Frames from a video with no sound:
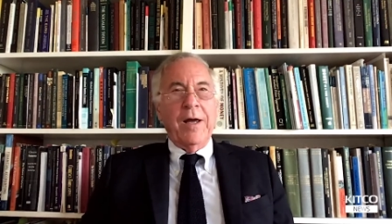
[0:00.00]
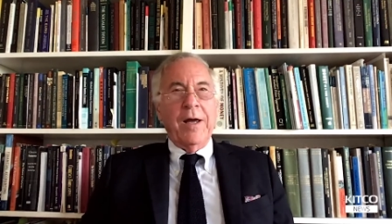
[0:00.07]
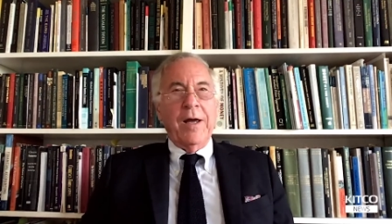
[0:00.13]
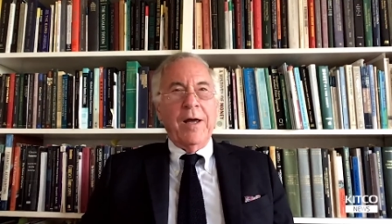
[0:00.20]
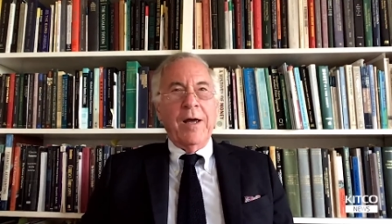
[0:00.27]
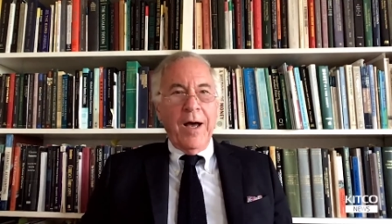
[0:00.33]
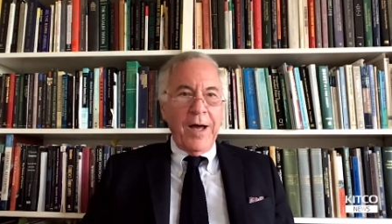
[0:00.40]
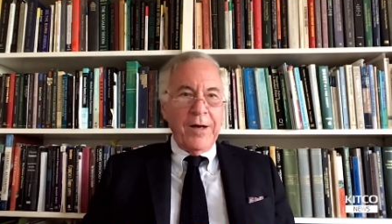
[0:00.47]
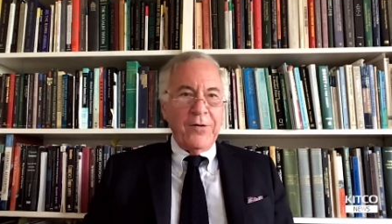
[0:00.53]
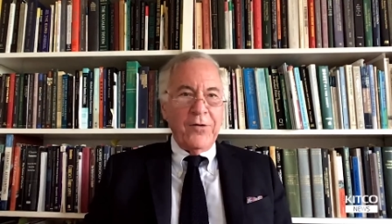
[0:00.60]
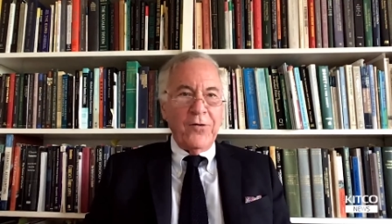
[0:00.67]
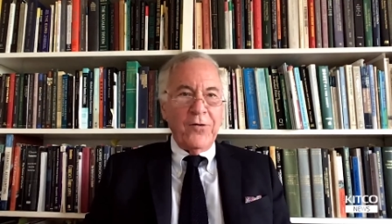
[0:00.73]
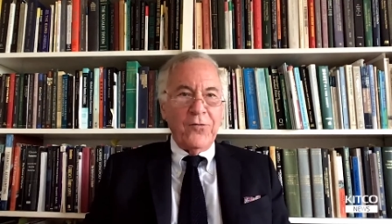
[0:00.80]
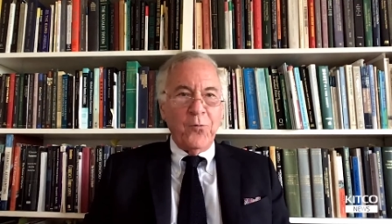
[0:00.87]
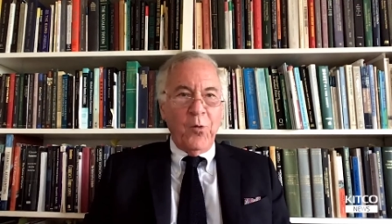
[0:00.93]
I
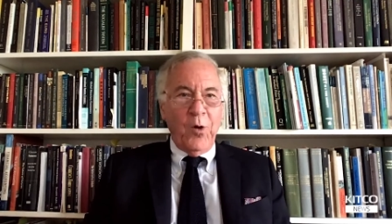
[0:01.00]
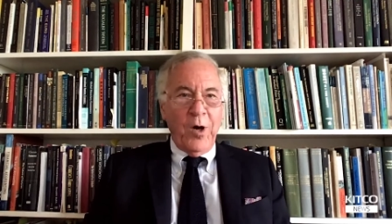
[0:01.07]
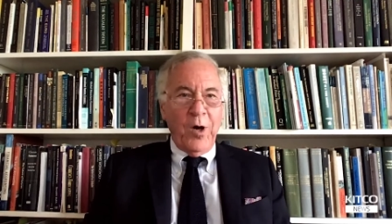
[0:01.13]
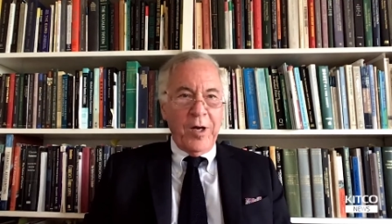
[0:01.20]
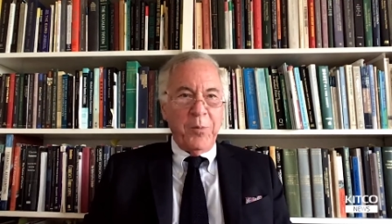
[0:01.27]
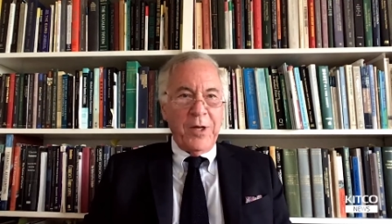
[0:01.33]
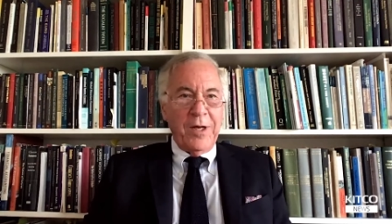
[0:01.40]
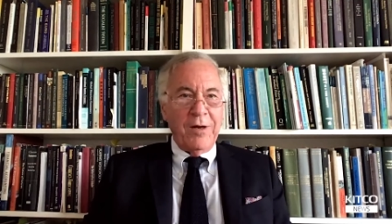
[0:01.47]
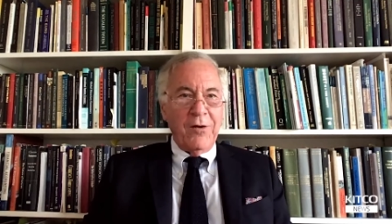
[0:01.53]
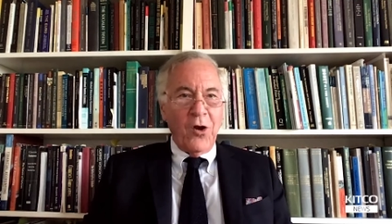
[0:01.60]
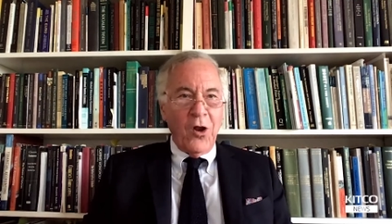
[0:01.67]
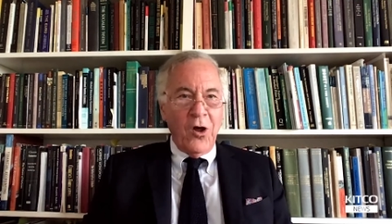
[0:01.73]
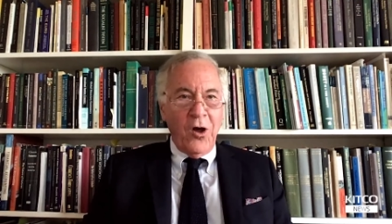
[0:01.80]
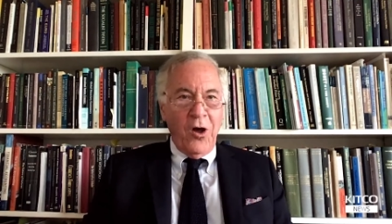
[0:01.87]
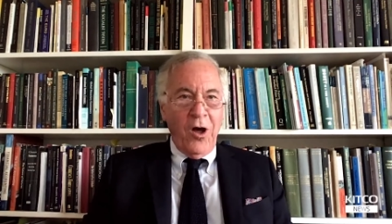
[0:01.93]
just want to be
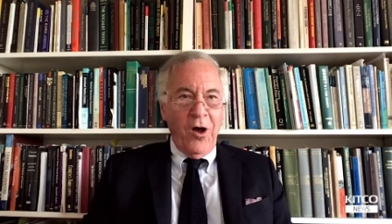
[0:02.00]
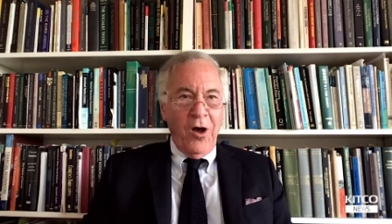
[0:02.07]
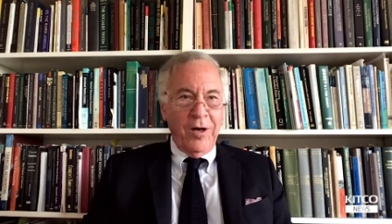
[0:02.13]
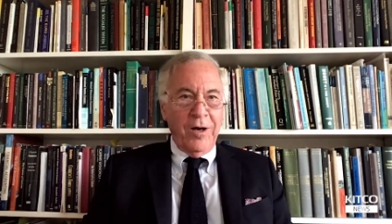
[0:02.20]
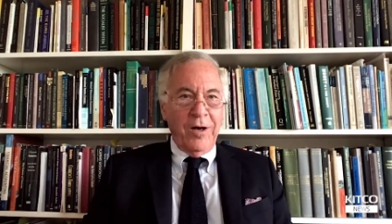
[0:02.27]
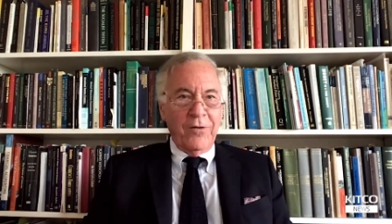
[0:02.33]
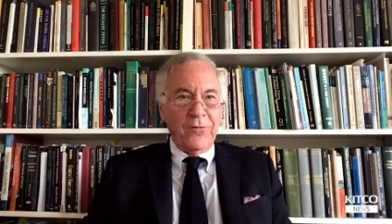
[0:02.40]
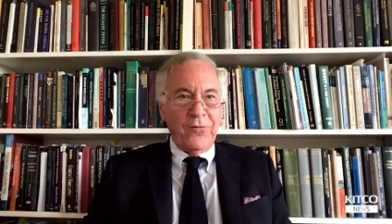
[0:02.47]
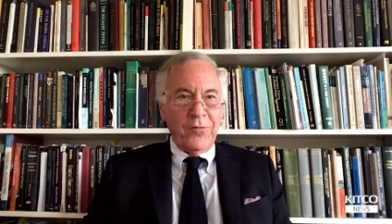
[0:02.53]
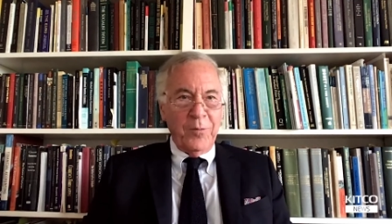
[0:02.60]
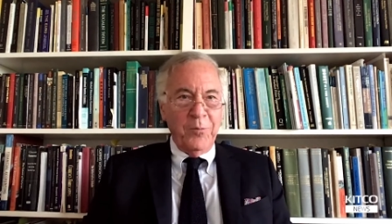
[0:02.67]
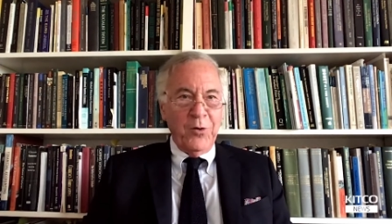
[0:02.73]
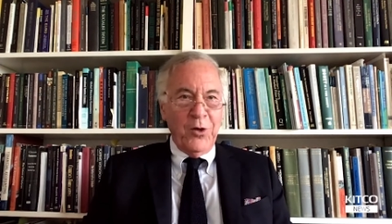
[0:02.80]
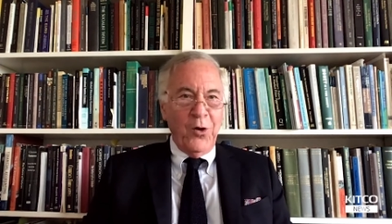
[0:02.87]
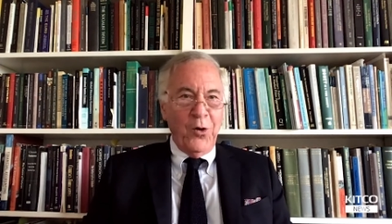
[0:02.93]
long
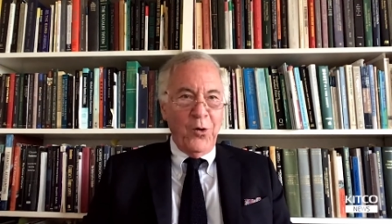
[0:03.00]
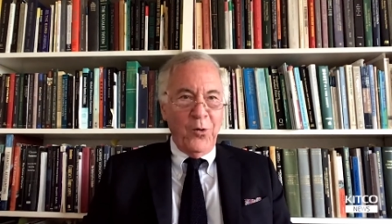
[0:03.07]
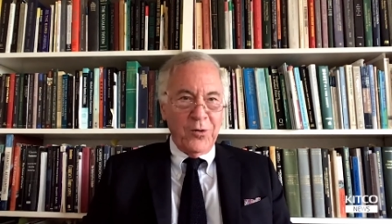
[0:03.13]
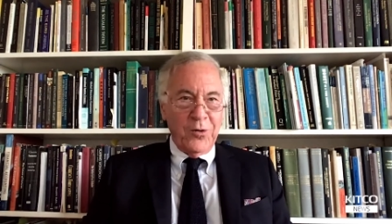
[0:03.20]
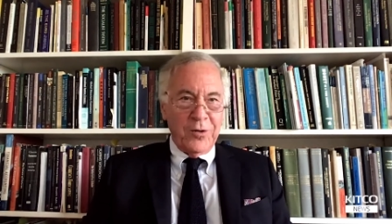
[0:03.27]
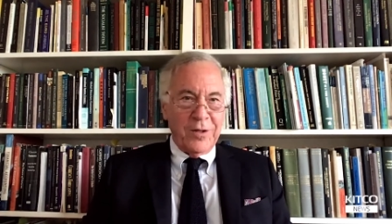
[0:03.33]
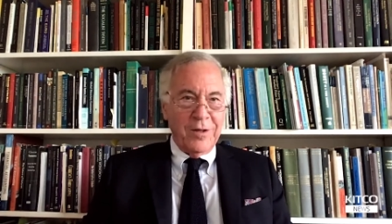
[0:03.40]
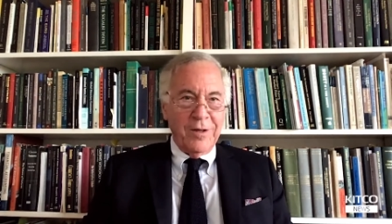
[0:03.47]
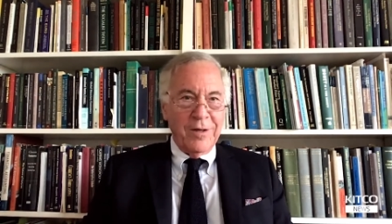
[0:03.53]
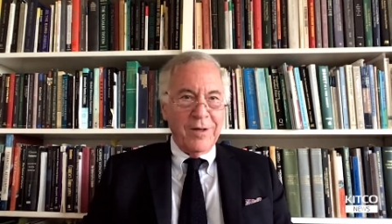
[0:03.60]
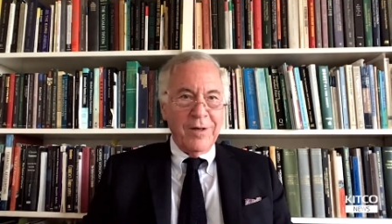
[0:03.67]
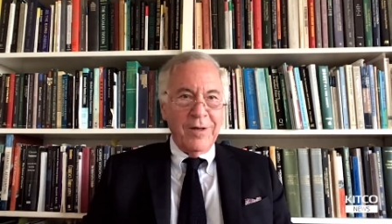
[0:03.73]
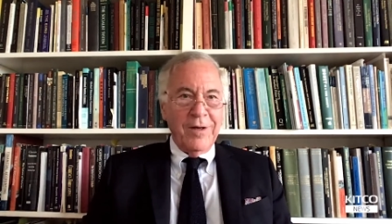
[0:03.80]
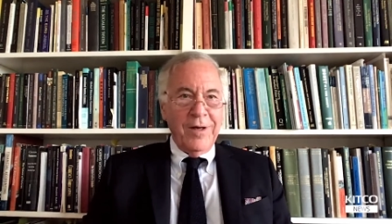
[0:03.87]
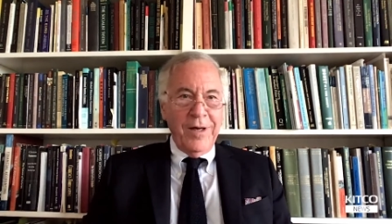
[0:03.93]
some gold,
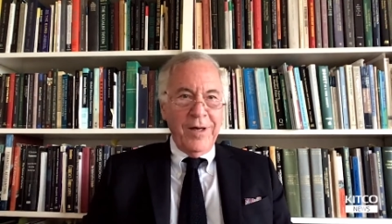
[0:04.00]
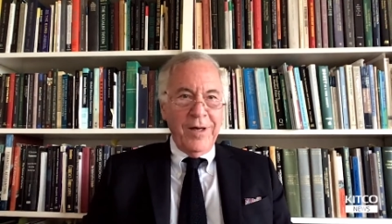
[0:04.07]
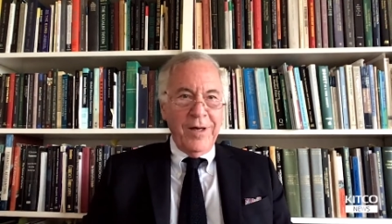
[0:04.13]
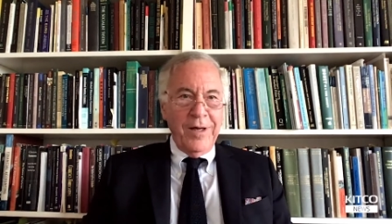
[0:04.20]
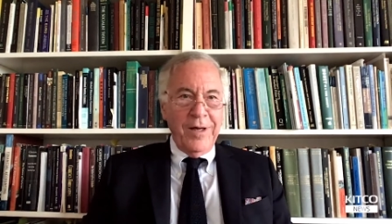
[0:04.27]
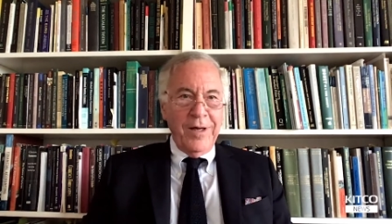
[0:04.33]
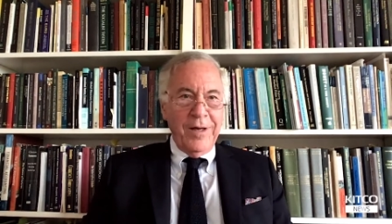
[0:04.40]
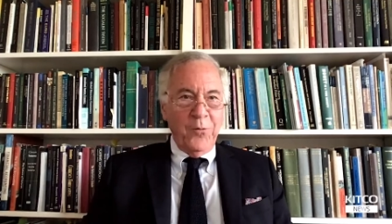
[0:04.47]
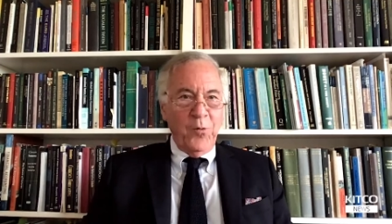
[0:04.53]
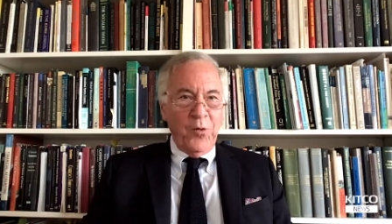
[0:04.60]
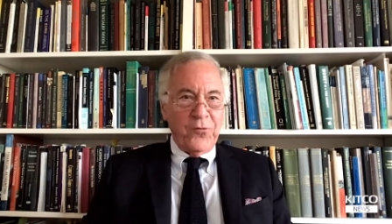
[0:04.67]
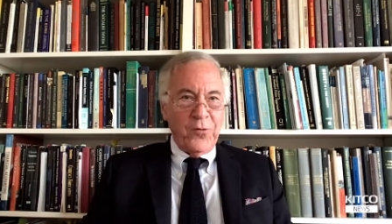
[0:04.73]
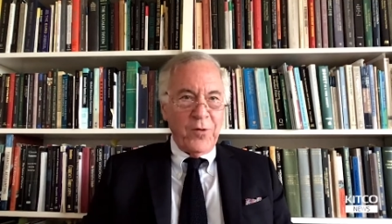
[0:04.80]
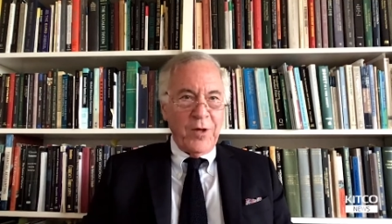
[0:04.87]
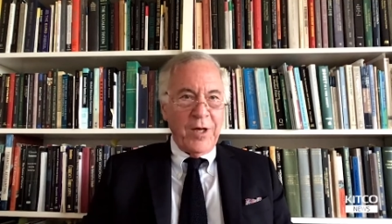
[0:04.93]
and
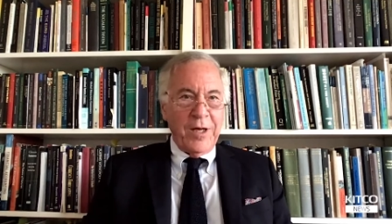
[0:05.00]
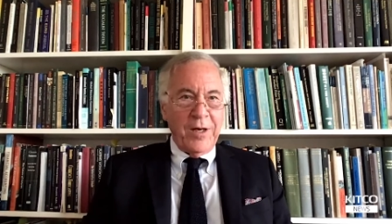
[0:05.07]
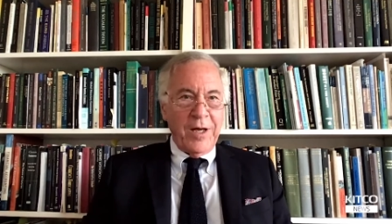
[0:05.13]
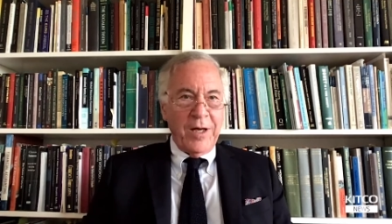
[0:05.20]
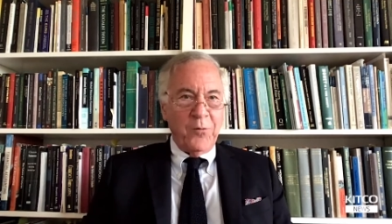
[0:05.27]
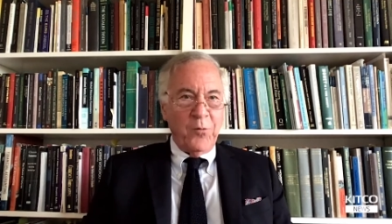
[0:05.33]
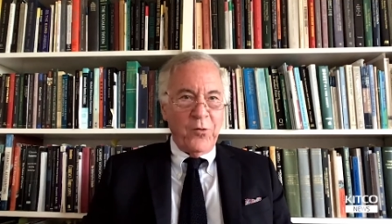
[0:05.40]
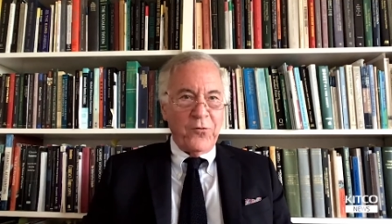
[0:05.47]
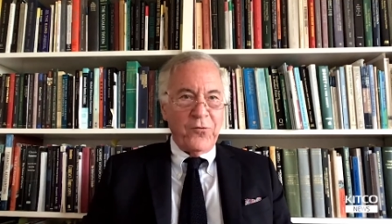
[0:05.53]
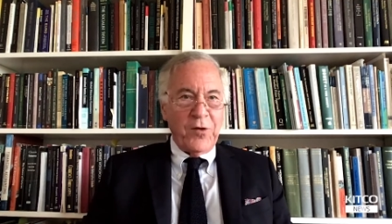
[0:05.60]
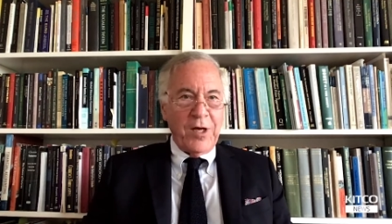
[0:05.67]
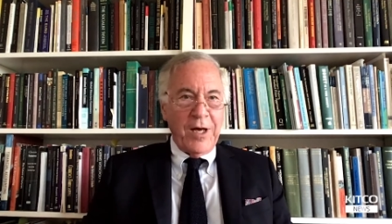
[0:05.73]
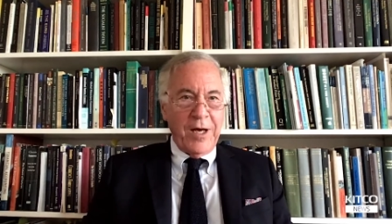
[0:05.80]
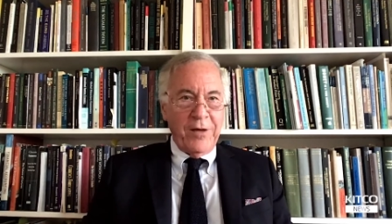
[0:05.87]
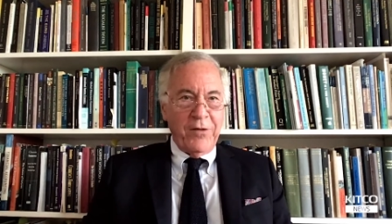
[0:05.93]
we'll
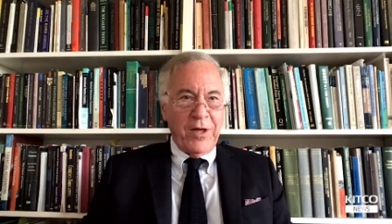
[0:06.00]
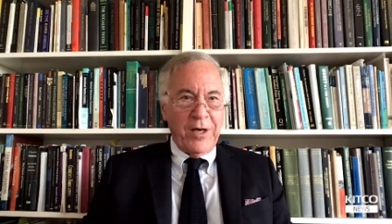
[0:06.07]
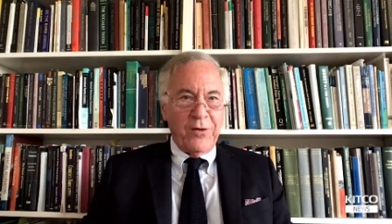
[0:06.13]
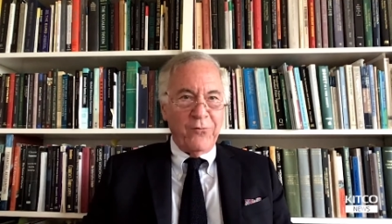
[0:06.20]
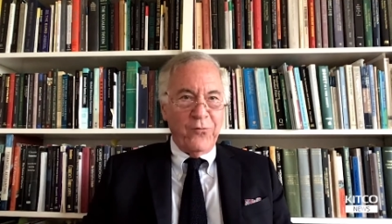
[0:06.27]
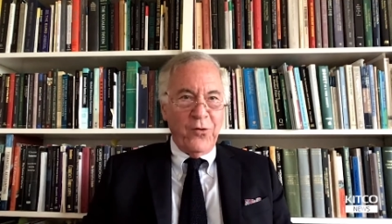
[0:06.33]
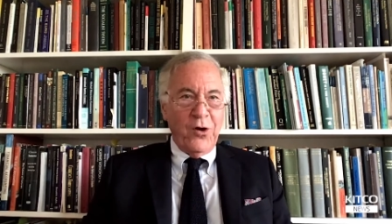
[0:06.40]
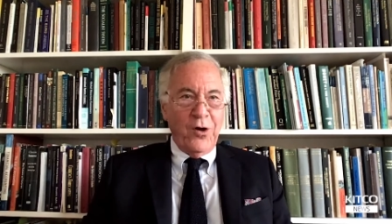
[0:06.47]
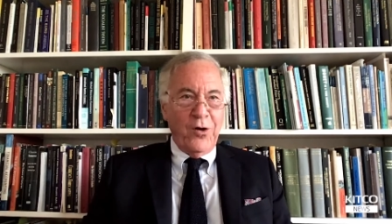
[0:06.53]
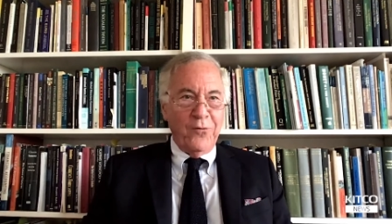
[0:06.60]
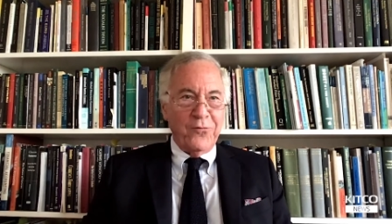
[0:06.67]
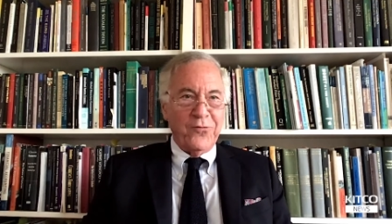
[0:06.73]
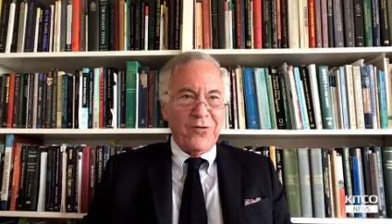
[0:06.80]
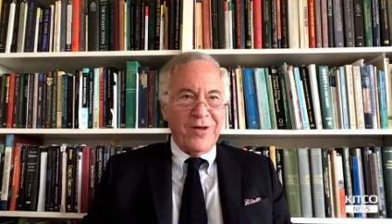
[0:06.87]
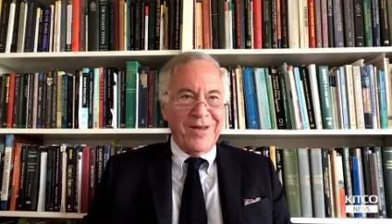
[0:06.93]
see how that
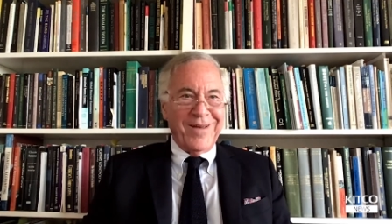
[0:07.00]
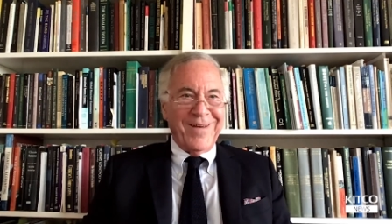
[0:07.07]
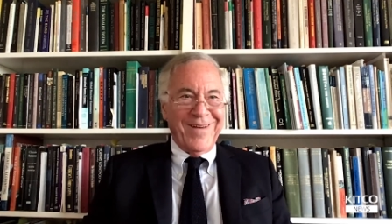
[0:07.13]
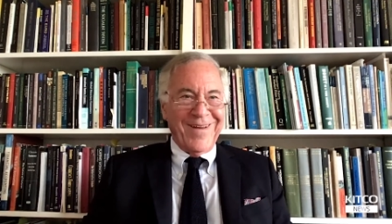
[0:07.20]
evolves.